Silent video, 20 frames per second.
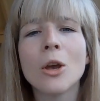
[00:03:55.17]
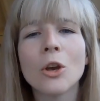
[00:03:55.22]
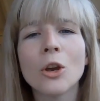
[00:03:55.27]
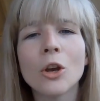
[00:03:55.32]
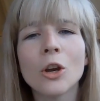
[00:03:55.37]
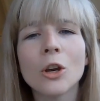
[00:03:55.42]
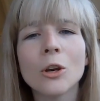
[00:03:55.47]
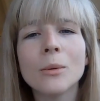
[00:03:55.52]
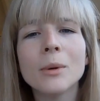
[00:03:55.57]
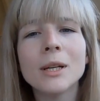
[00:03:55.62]

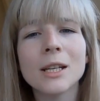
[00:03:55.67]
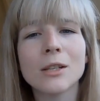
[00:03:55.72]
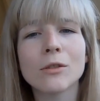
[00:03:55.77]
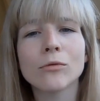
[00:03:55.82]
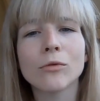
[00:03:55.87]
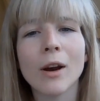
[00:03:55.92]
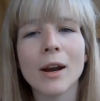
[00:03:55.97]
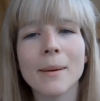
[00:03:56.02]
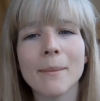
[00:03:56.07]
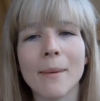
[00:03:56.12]
who in his
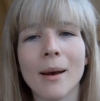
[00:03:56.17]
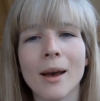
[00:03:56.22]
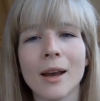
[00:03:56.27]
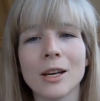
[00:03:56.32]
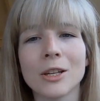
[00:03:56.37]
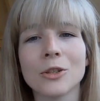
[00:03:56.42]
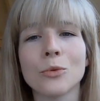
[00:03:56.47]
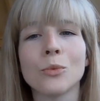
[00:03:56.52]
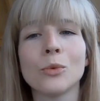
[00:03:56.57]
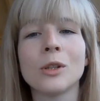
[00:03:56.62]
right
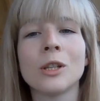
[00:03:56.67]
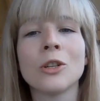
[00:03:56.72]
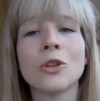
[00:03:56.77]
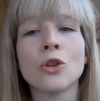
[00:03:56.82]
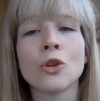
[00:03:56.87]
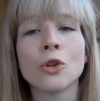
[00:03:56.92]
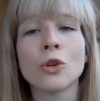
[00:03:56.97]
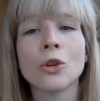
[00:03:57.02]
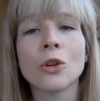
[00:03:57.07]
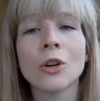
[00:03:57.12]
mind would
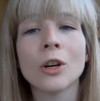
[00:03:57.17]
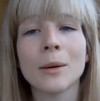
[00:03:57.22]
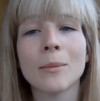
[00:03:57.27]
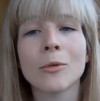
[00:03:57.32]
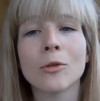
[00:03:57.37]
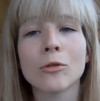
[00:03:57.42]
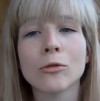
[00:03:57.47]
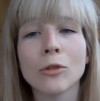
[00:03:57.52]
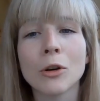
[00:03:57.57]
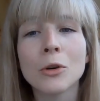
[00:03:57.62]
endure him
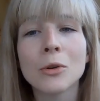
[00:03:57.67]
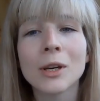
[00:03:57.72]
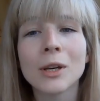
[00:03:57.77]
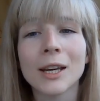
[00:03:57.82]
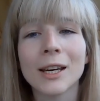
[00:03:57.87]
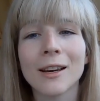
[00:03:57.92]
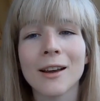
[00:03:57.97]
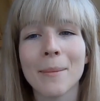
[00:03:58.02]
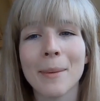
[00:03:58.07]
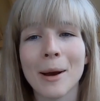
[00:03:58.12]

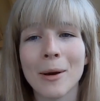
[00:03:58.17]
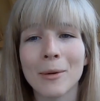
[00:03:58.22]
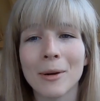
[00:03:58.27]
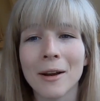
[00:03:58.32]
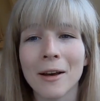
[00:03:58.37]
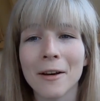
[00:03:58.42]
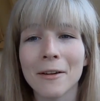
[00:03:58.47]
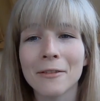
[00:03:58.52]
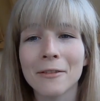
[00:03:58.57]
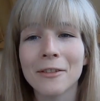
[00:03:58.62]
croaking about
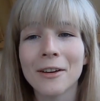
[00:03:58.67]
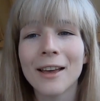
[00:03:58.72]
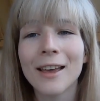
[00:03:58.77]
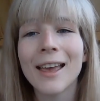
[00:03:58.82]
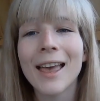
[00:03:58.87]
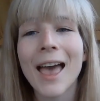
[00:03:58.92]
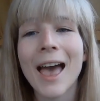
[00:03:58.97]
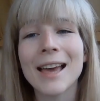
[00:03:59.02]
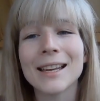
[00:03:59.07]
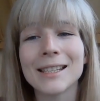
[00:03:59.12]
love,
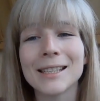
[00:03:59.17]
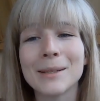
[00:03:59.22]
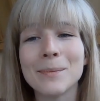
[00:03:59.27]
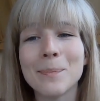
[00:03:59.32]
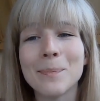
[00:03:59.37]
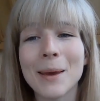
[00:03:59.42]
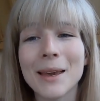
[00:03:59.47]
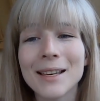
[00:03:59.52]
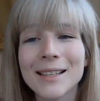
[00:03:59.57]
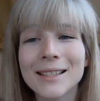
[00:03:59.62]
and his base